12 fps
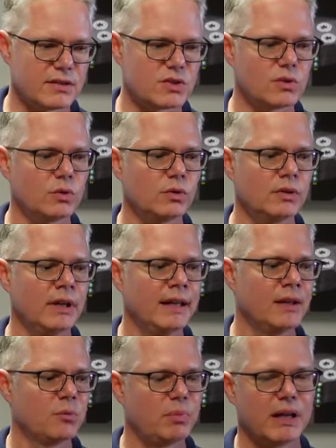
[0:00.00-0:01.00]
the store,
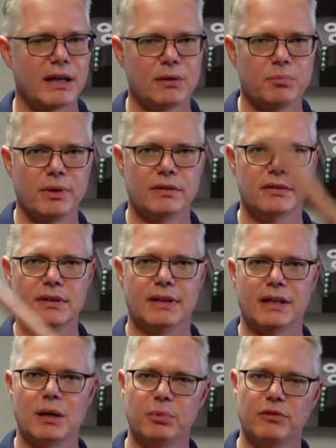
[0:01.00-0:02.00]
pick up a
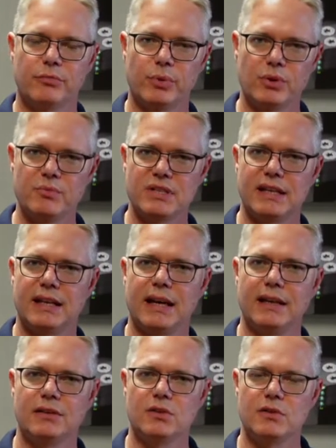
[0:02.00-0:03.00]
couple of broomstick
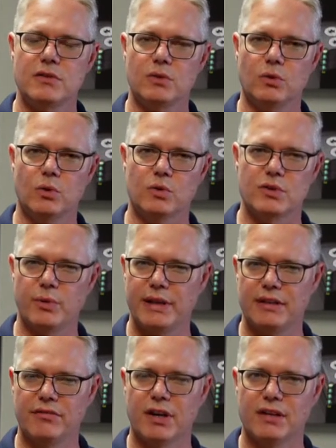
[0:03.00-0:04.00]
handles or
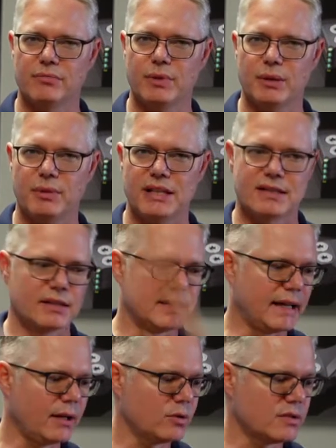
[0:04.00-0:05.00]
25mm
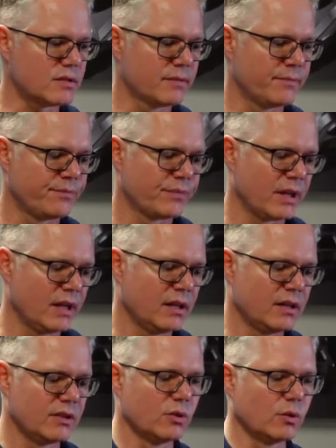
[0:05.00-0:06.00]
dowels.
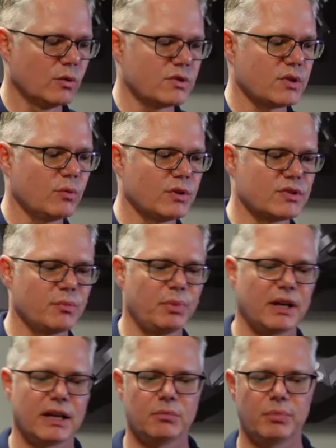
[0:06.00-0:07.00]
You'll also want to
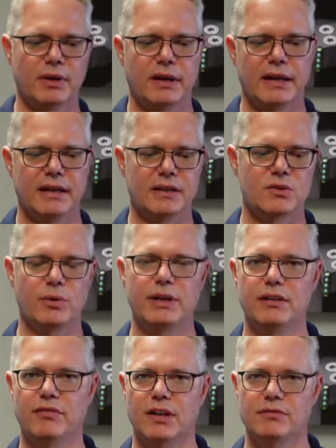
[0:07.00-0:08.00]
pick up a
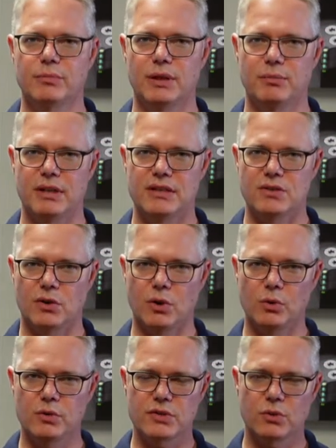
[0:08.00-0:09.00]
25mm
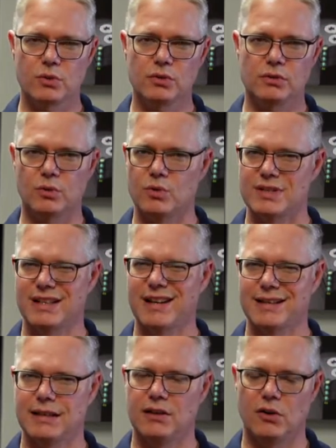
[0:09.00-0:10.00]
hole saw or
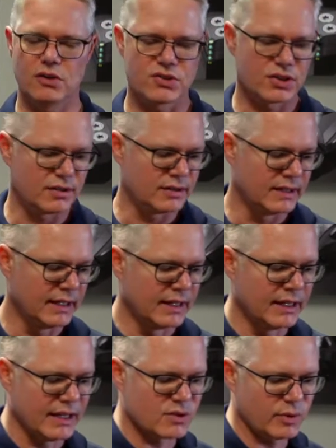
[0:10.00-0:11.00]
slightly larger,
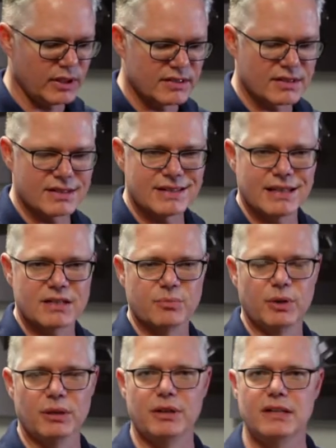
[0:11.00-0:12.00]
as well as a
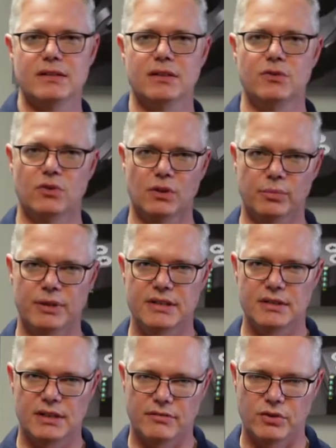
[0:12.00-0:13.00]
6mm drill
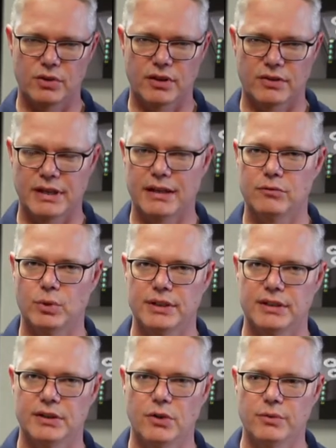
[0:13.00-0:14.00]
bit if you don't have one
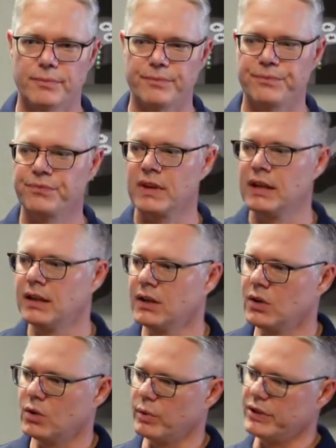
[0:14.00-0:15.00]
at home.
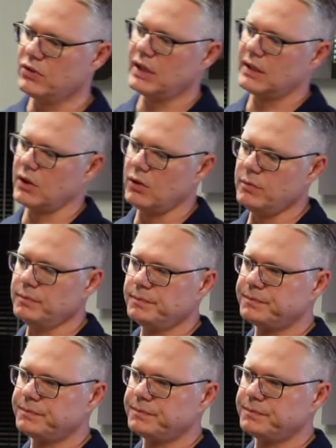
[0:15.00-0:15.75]
When you get home,